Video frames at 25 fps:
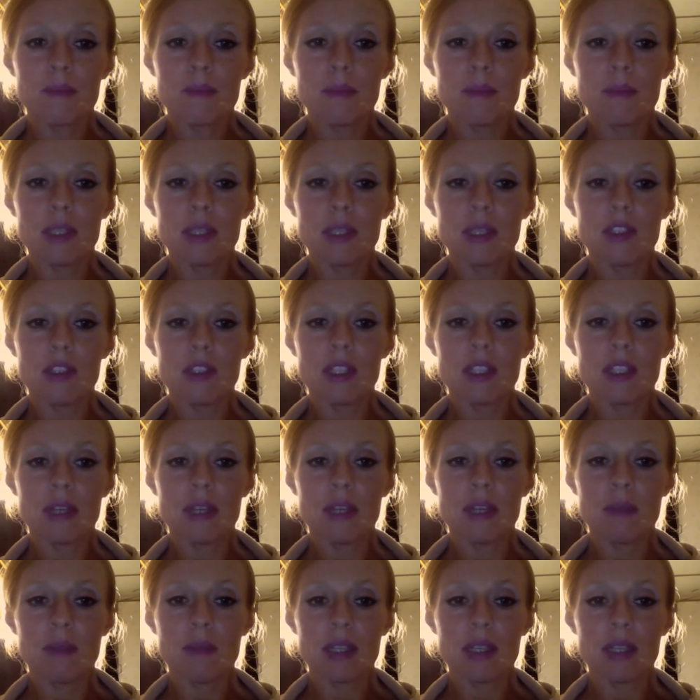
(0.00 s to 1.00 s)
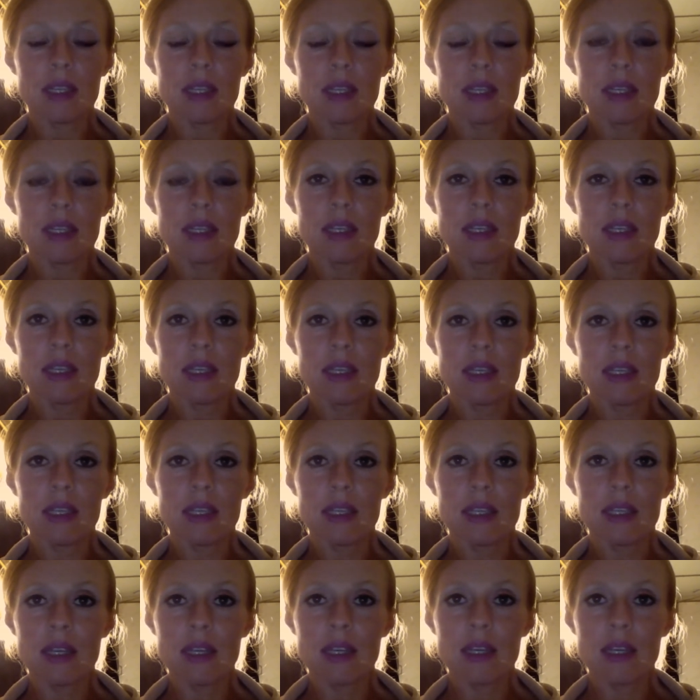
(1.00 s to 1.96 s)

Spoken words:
much time thinking.